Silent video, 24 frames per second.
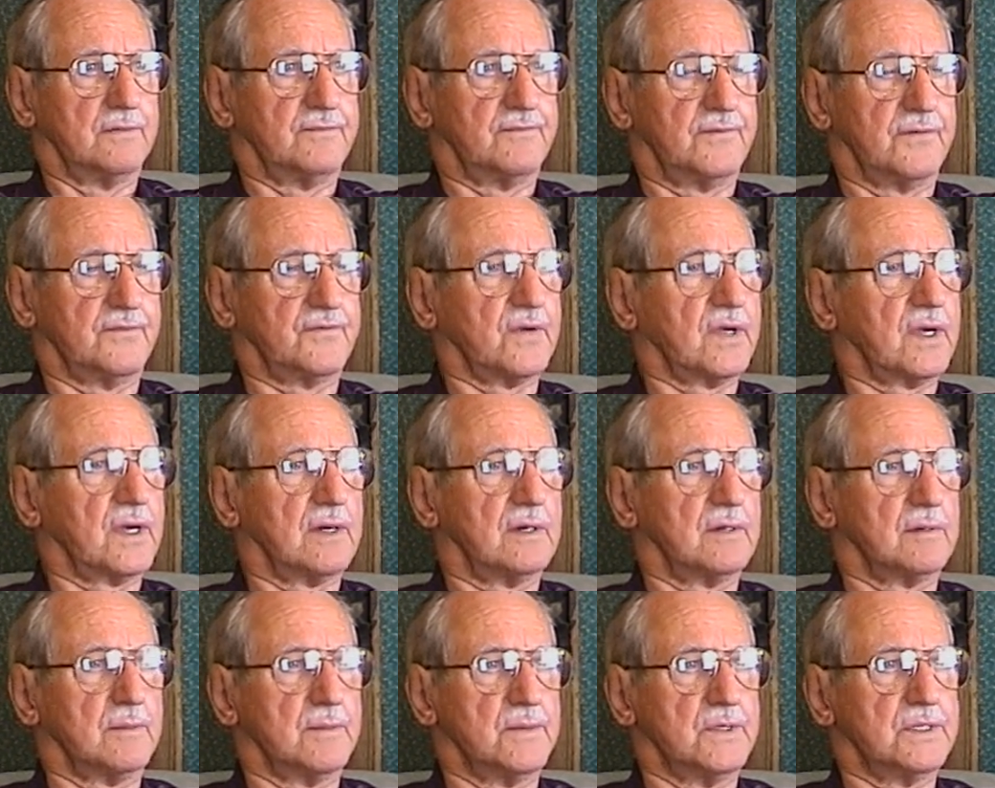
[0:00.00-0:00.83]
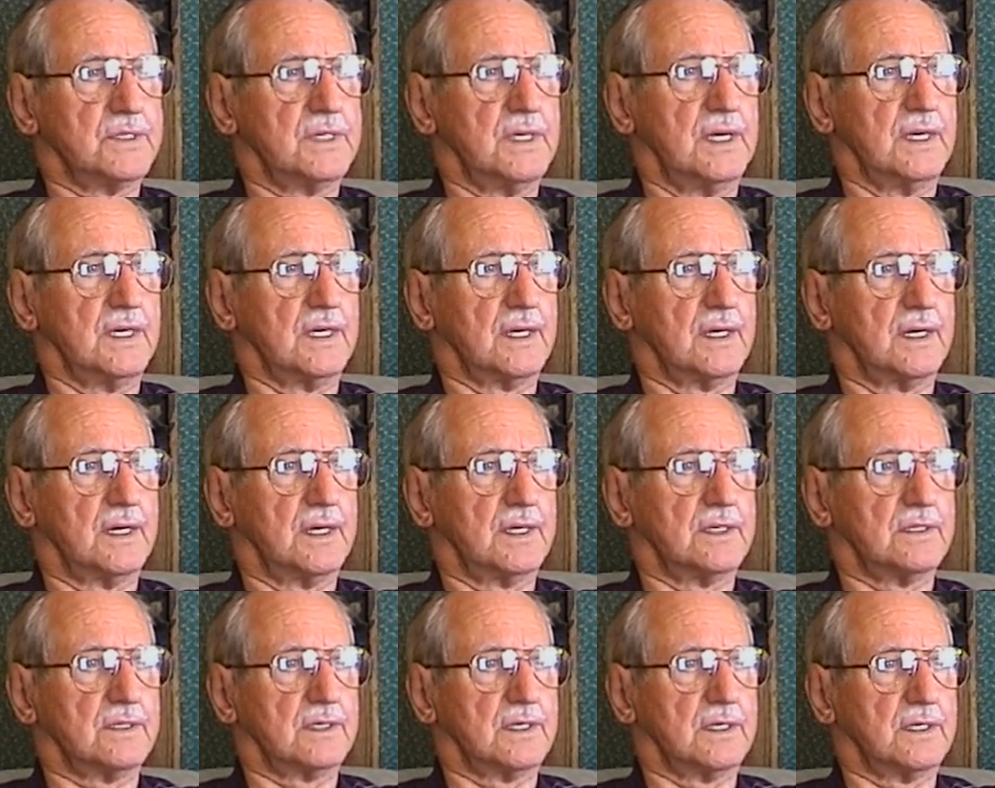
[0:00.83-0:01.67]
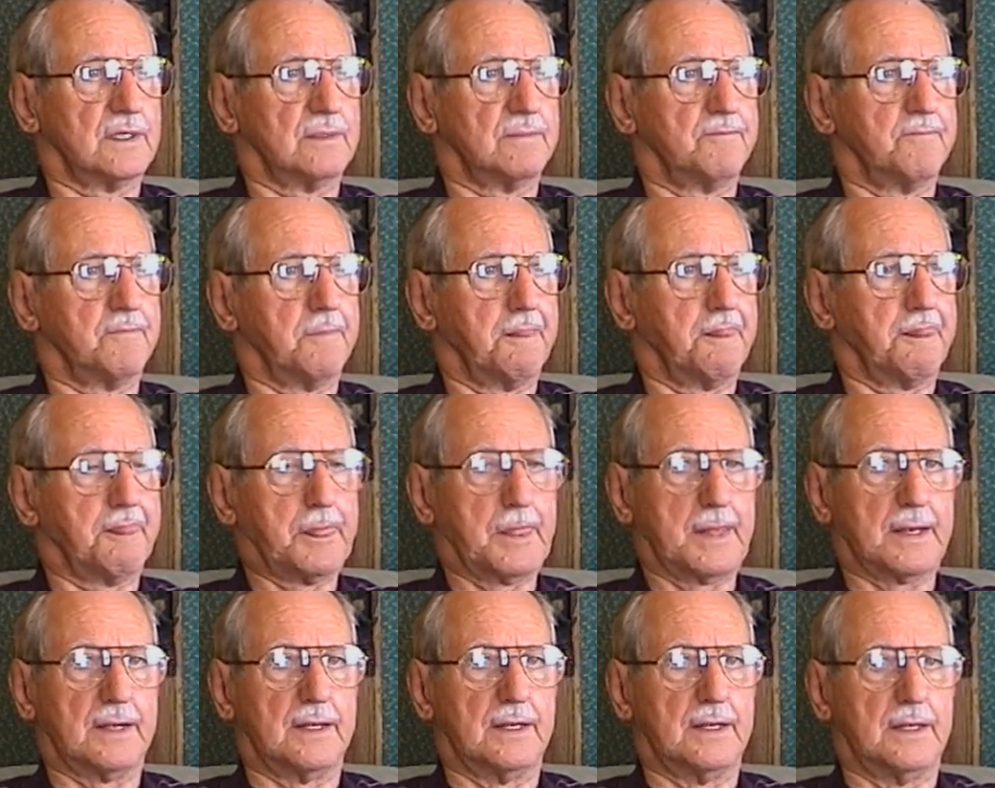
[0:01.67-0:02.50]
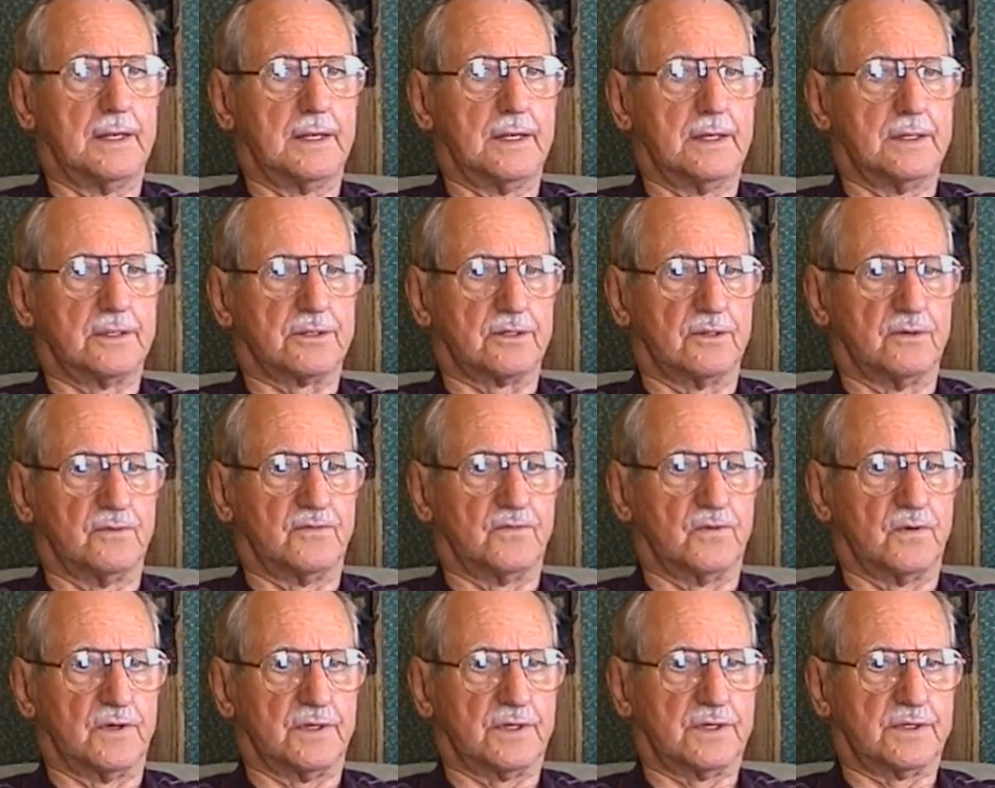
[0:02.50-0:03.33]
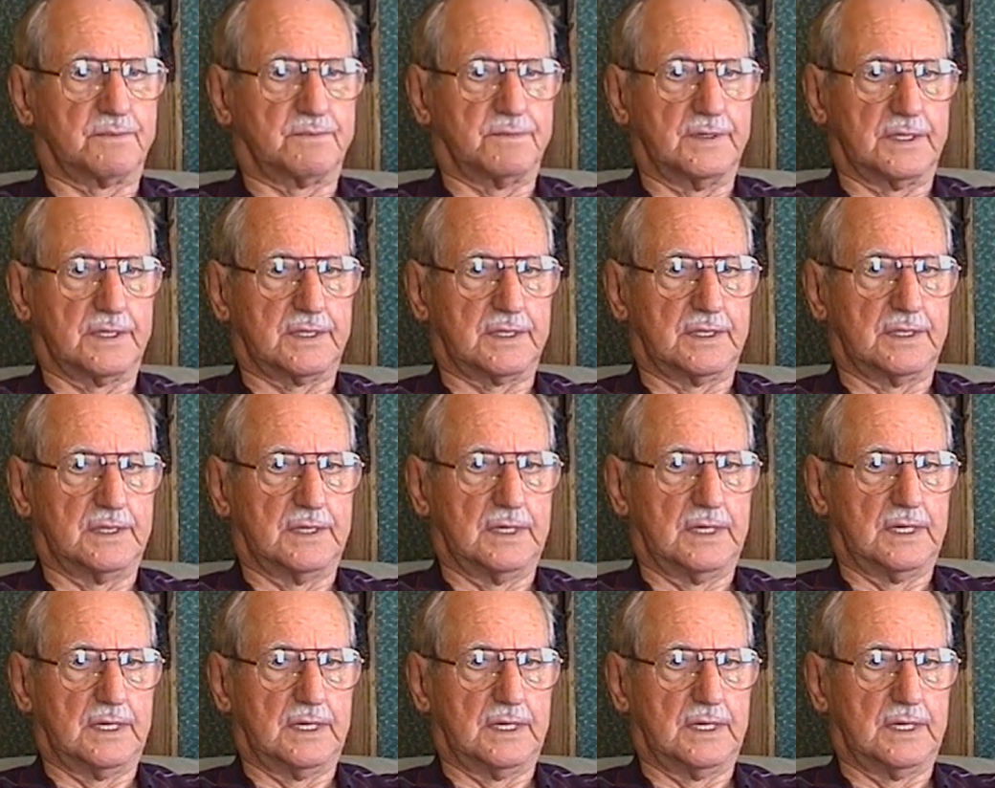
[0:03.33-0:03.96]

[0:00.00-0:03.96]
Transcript: 50 caliber machine guns and so forth. But